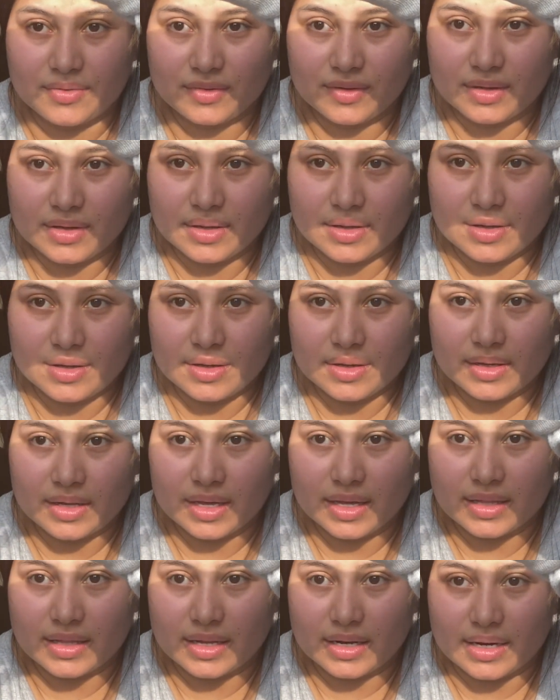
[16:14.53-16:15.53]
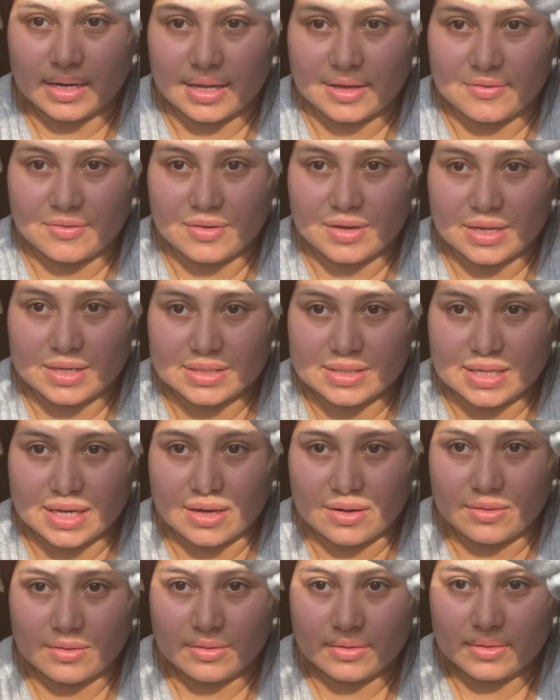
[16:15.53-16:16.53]
And then it like fans
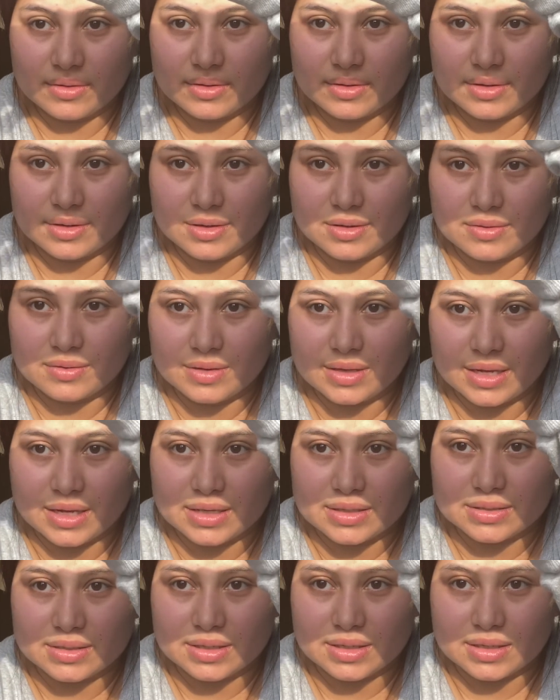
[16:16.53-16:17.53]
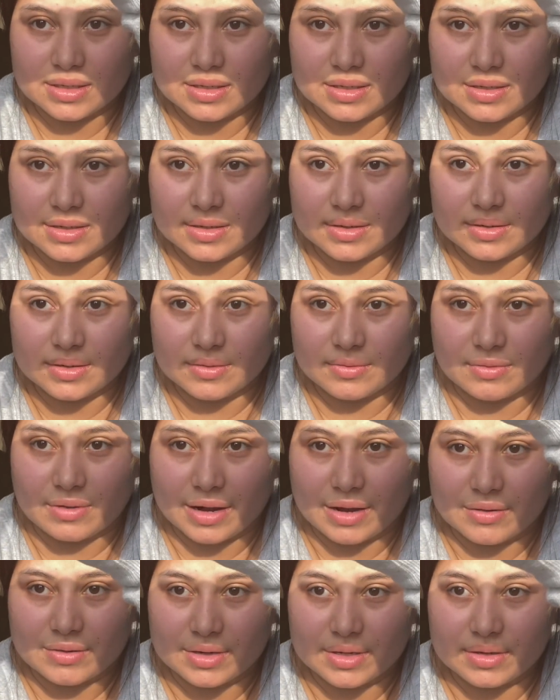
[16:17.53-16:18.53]
out, you know, and has like a
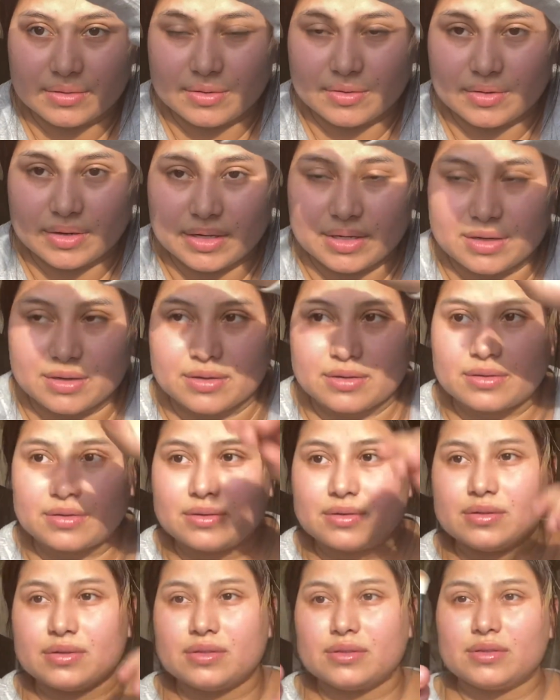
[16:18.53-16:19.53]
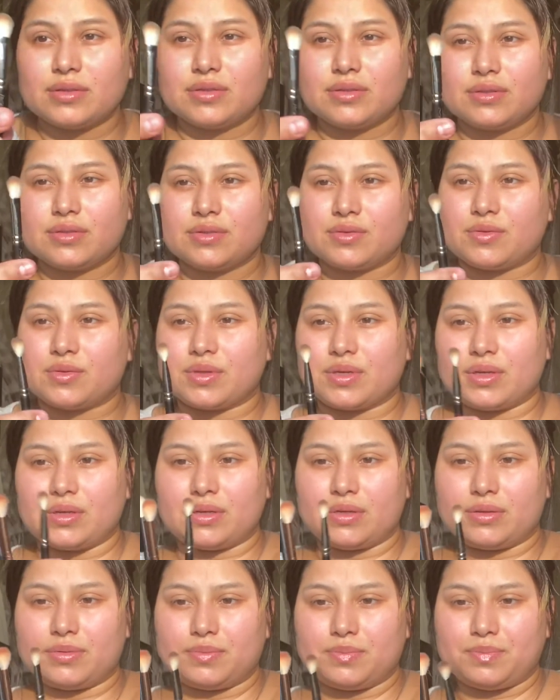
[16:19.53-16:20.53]
rounded right here. It's really
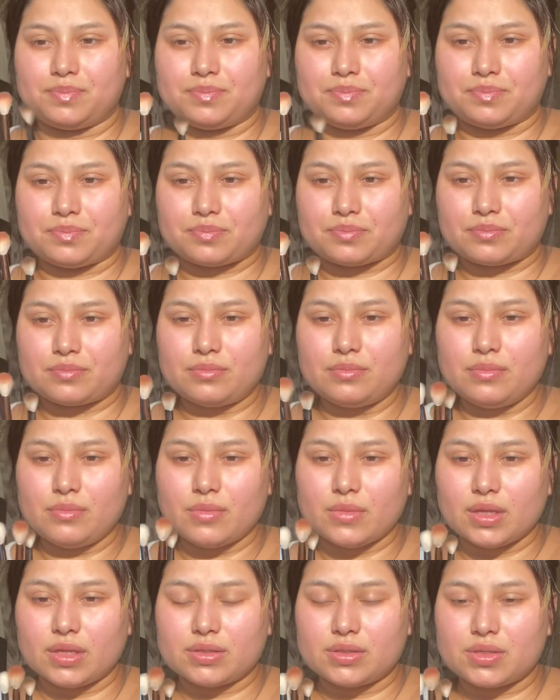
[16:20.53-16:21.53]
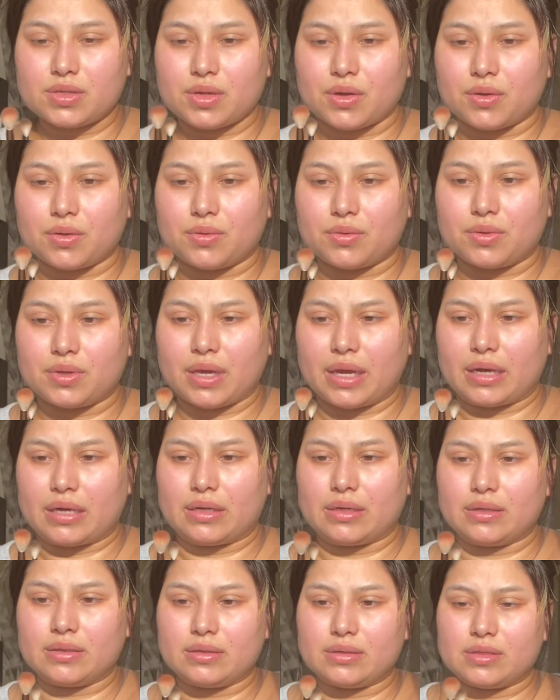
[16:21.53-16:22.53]
good. So yeah,
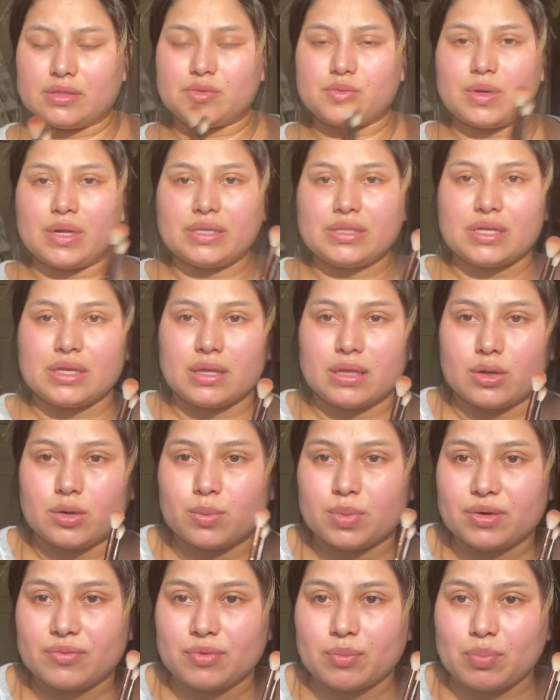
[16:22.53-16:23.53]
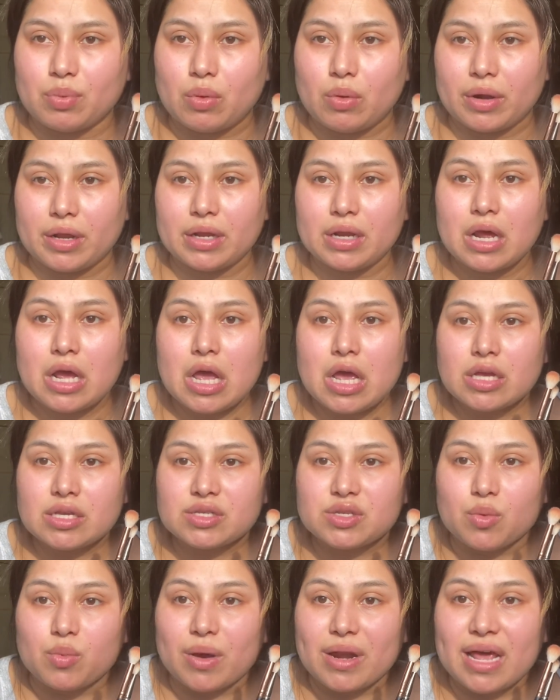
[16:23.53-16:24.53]
this one has a little bit of a point.
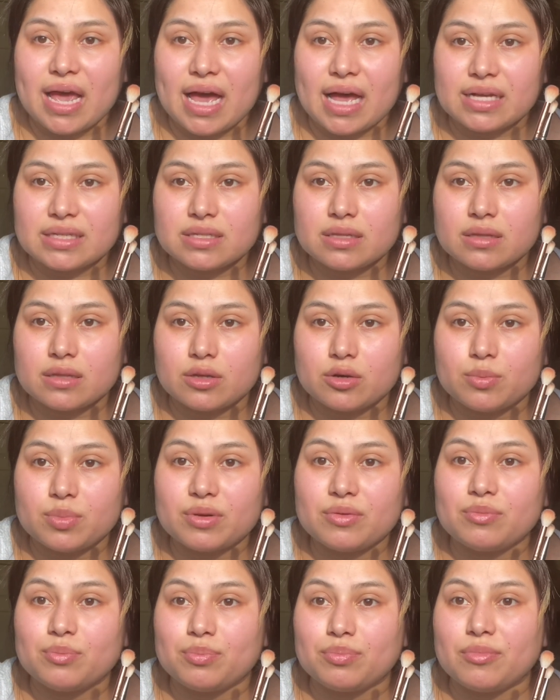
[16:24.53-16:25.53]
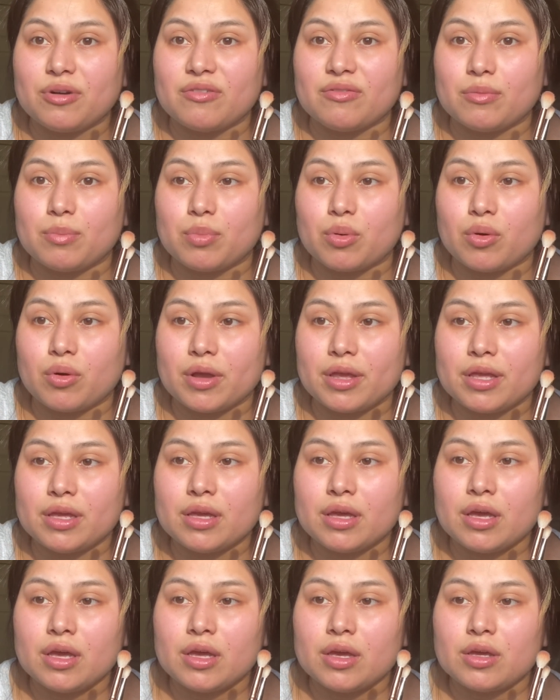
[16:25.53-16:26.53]
So when it has a little bit of a point,
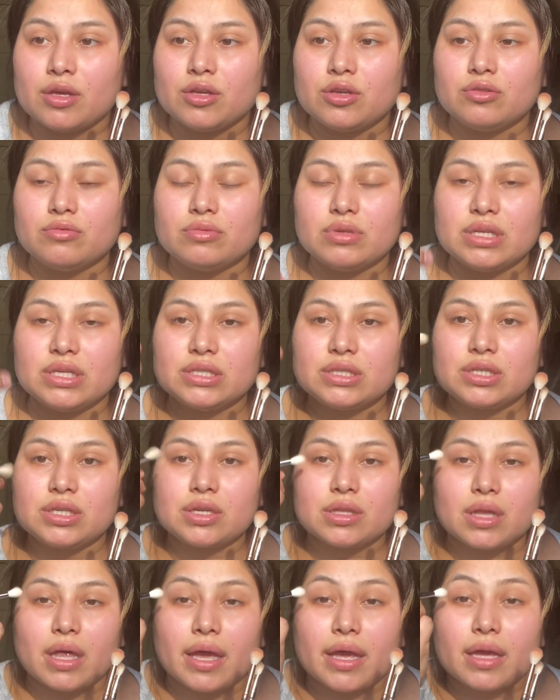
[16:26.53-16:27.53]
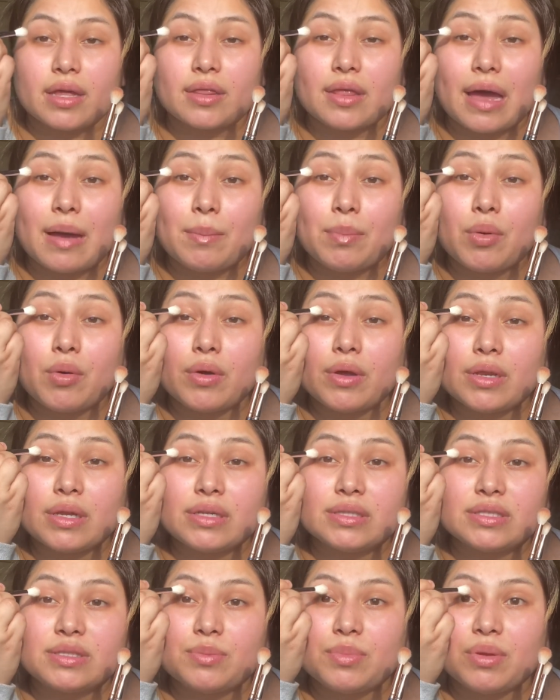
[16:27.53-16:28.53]
you need to, like, that point
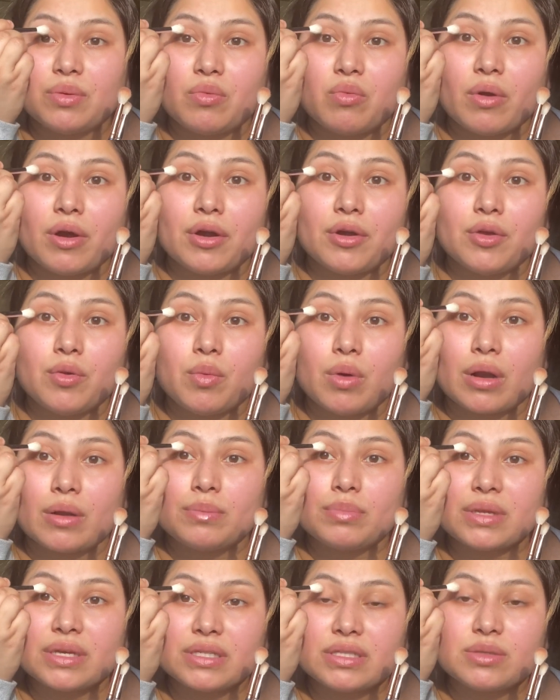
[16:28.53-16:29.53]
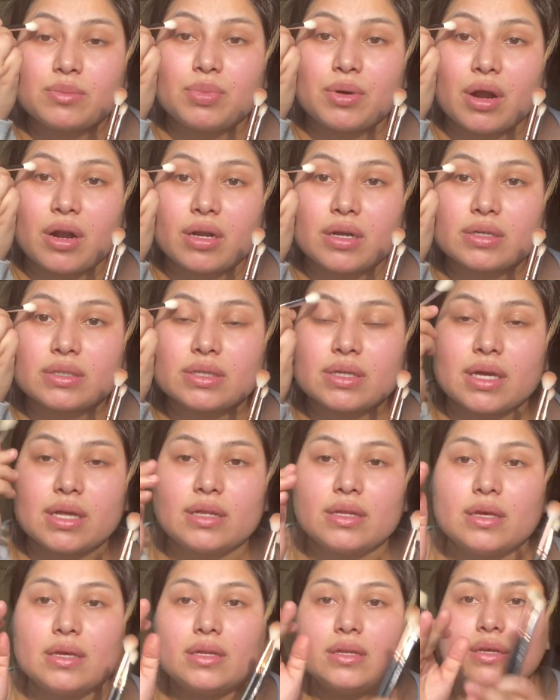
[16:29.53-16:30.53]
needs to be where you want to place the product, and
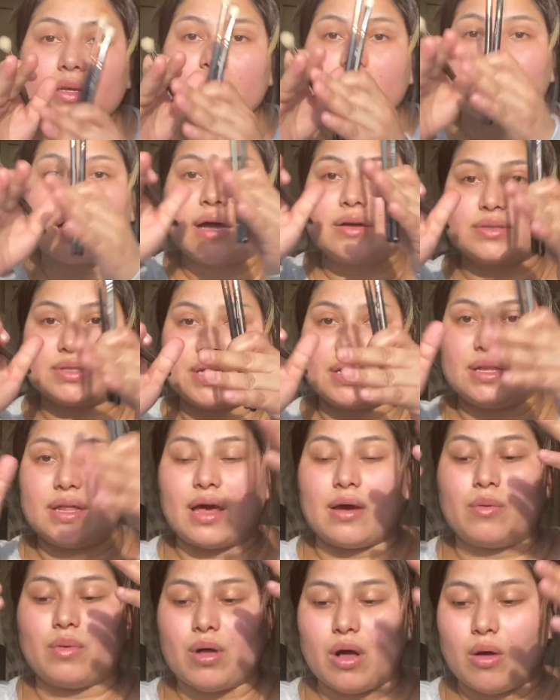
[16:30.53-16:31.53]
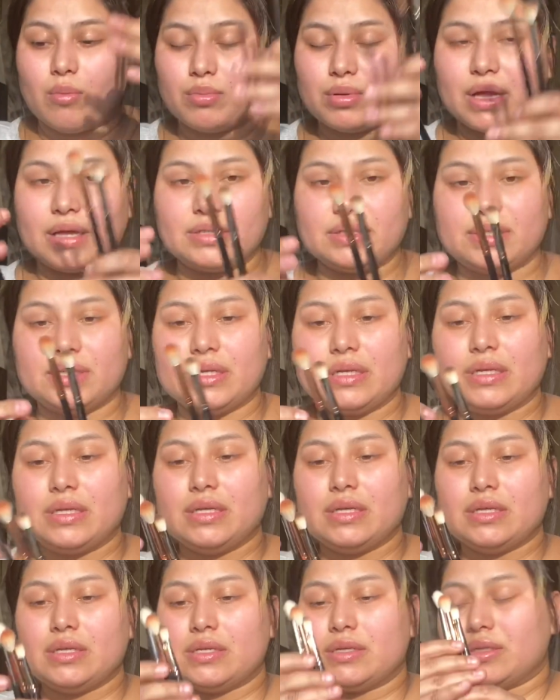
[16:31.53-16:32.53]
then the outside of that will help blend.
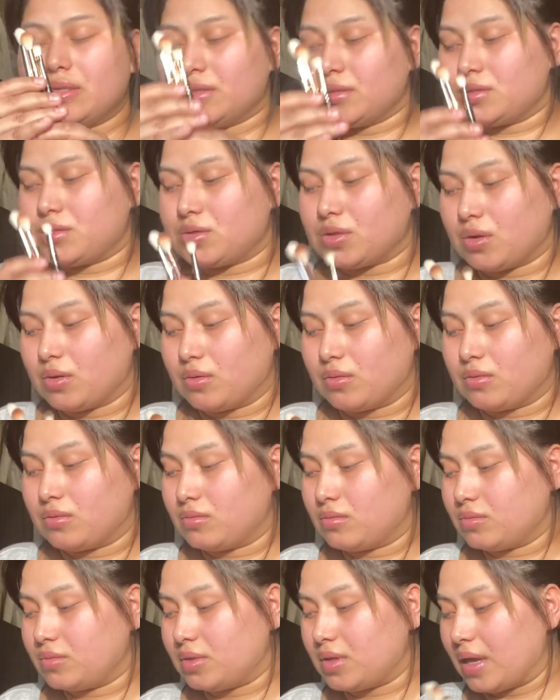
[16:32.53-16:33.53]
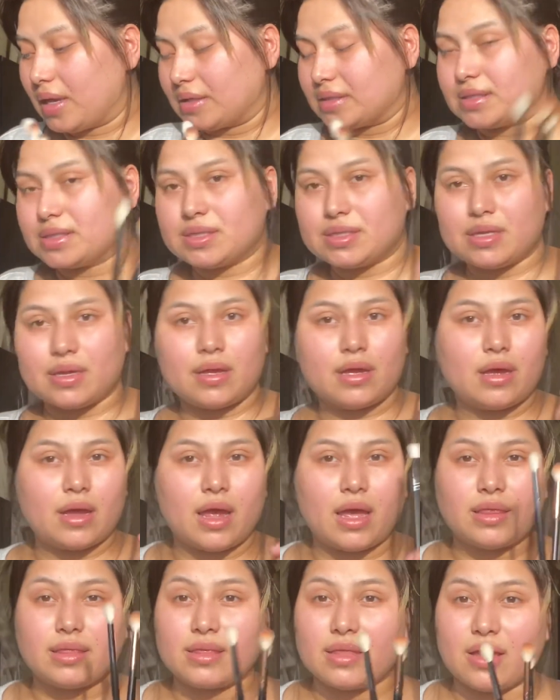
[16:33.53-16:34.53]
So yes,
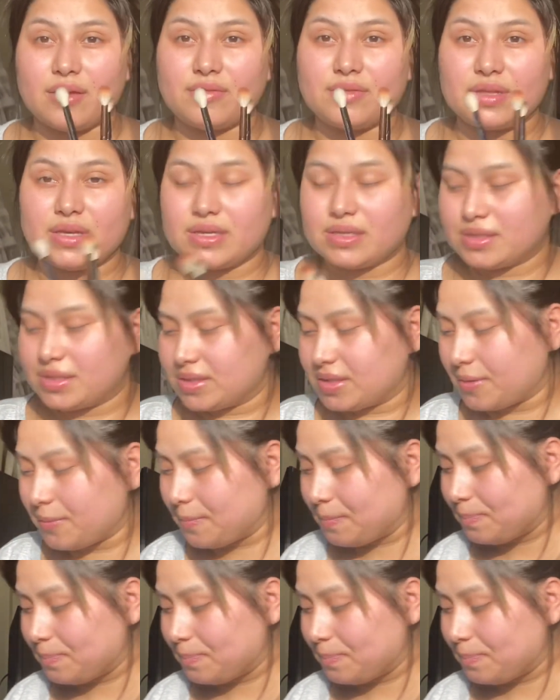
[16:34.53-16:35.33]
I love these.